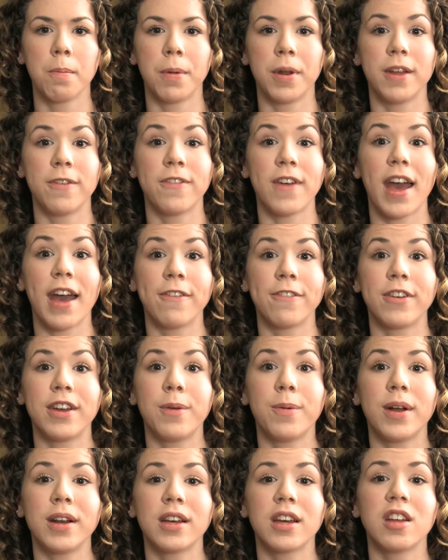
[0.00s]
But if
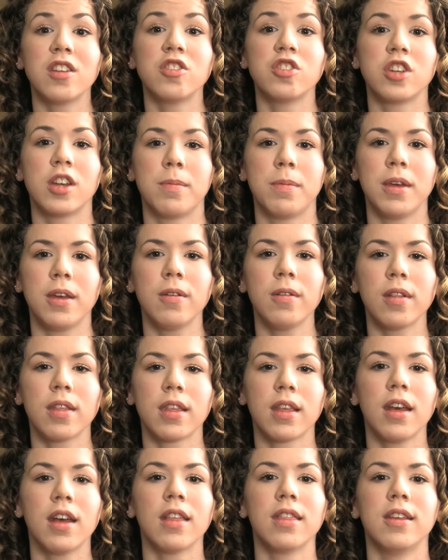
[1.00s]
everyone
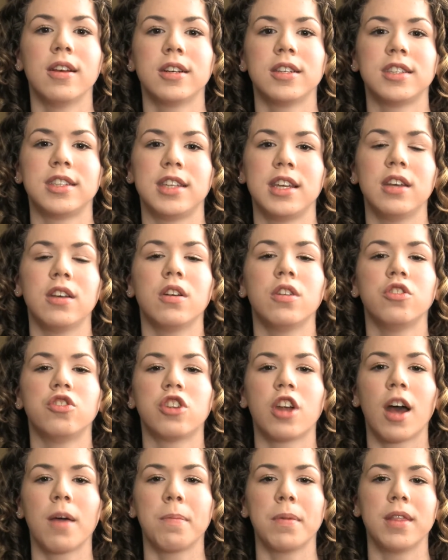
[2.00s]
contributes their single
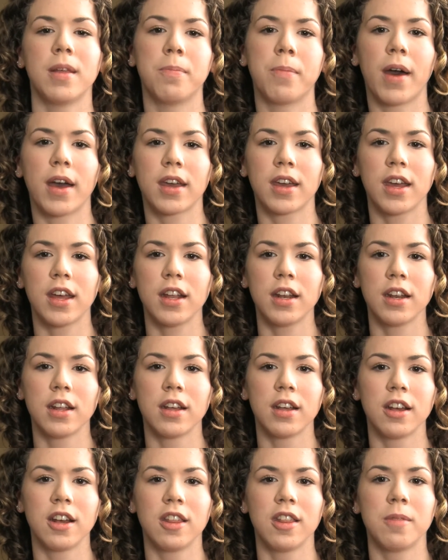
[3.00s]
drop in the bucket,
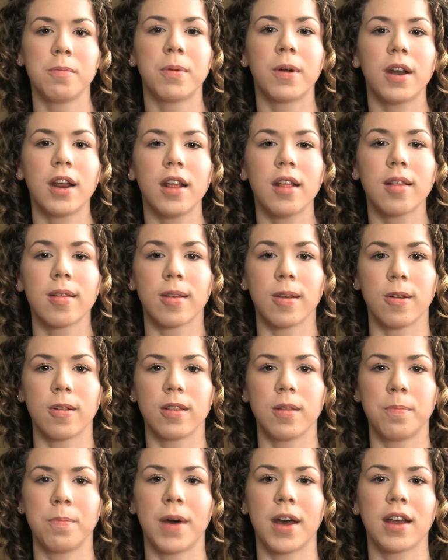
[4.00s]
then pretty
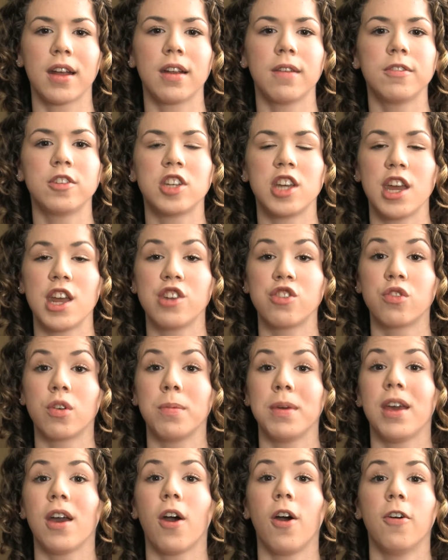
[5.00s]
soon the bucket of change will
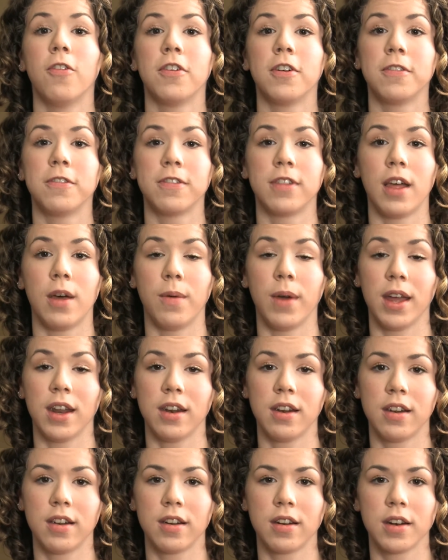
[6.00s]
be
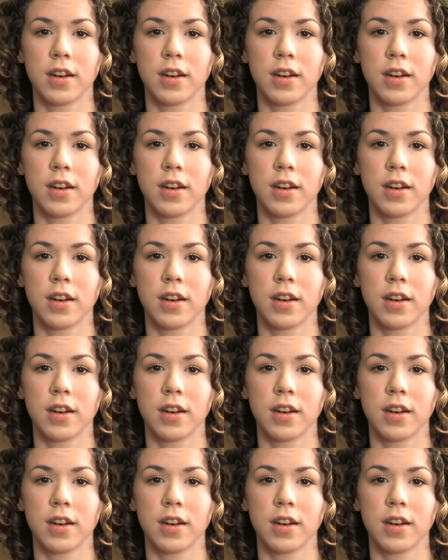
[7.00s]
overflowing.